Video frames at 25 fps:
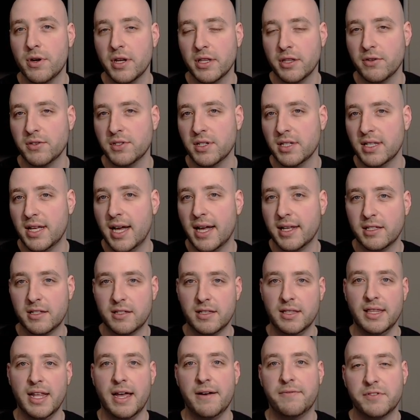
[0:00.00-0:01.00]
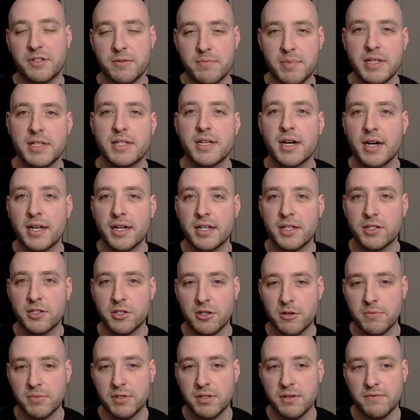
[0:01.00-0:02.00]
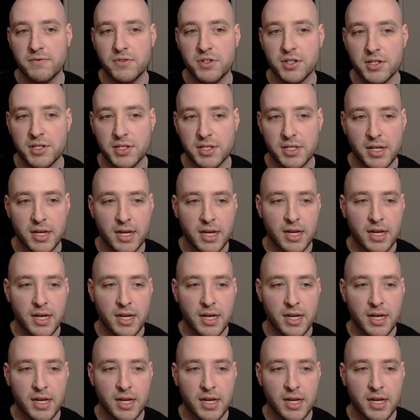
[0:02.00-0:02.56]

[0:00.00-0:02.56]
and there's a lot left to be done in terms of just